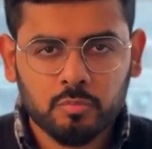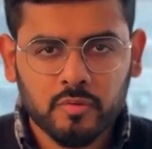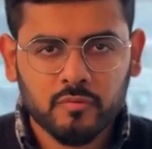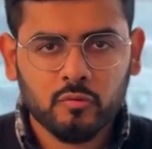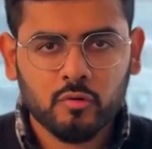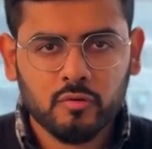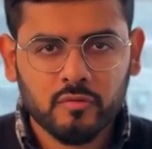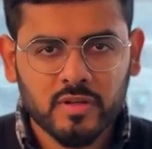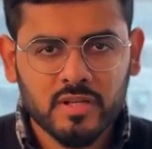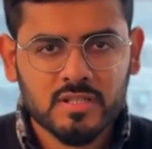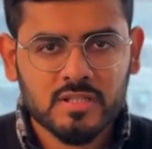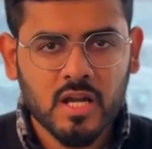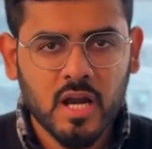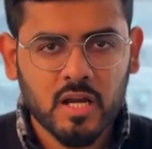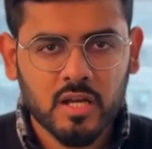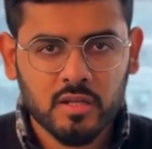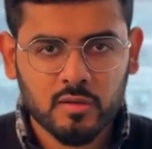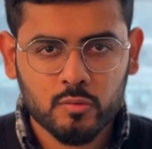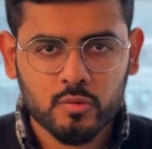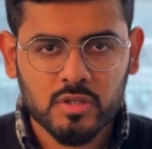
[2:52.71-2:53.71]
before we
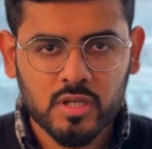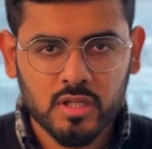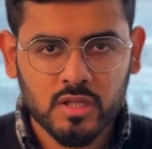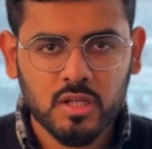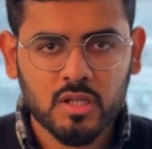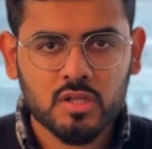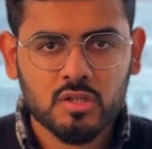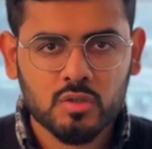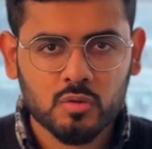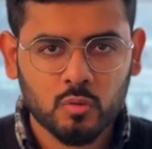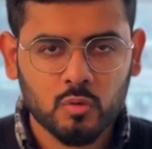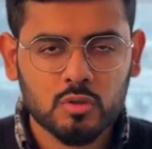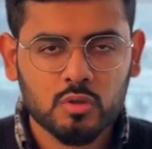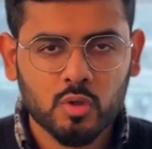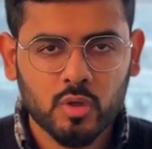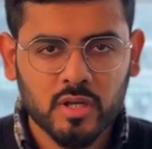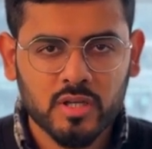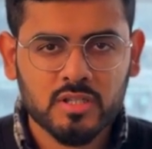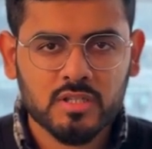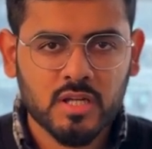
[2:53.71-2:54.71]
start using these tools
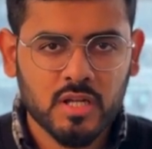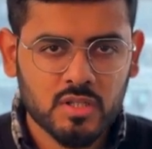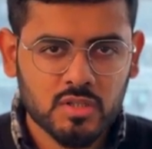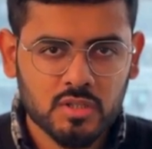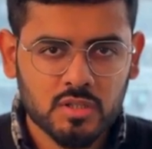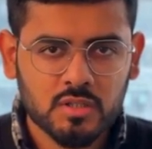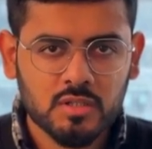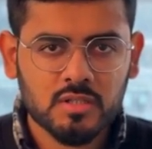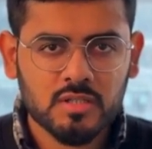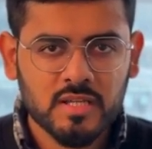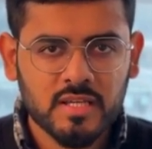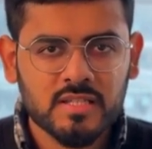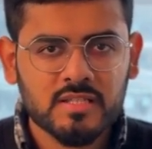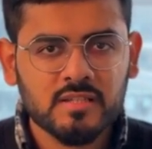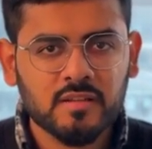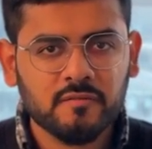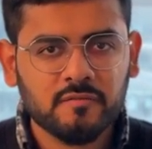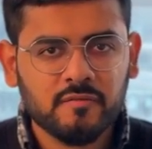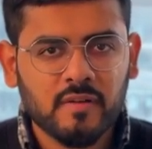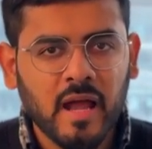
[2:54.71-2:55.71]
or extensions is
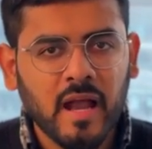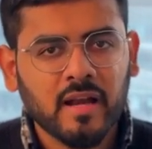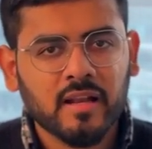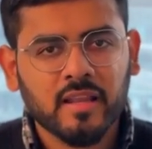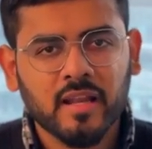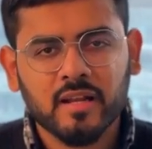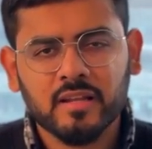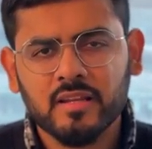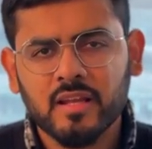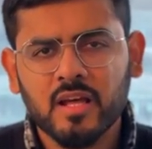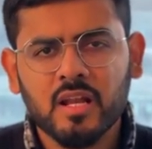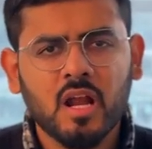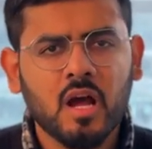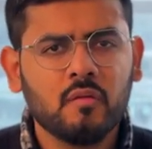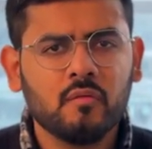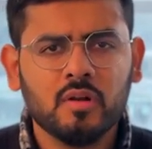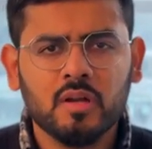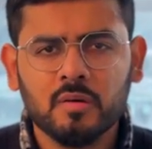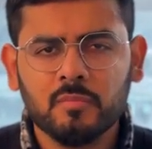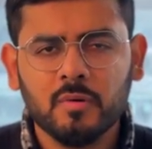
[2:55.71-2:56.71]
the fact that they're
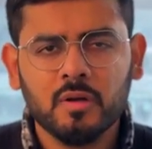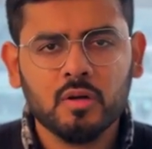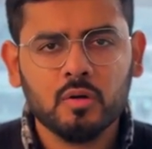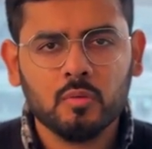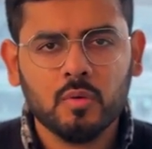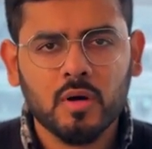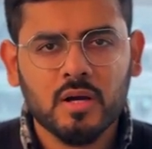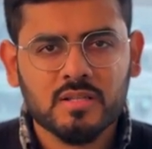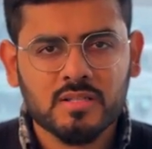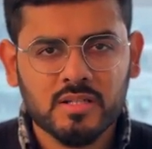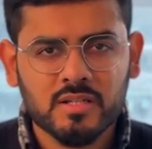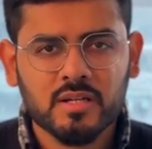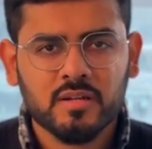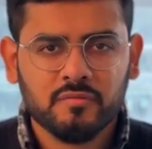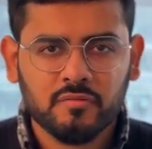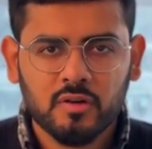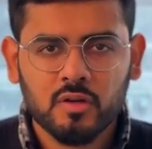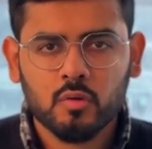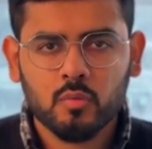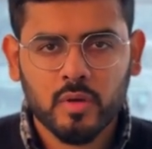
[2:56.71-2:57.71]
available to us in
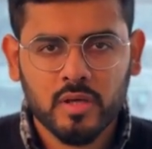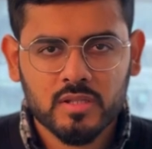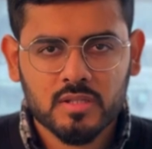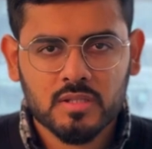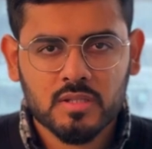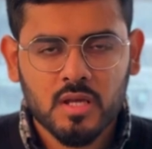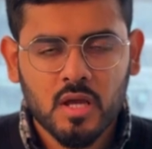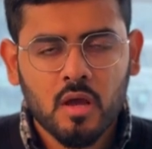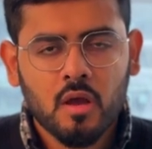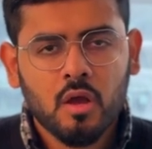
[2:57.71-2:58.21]
different ways.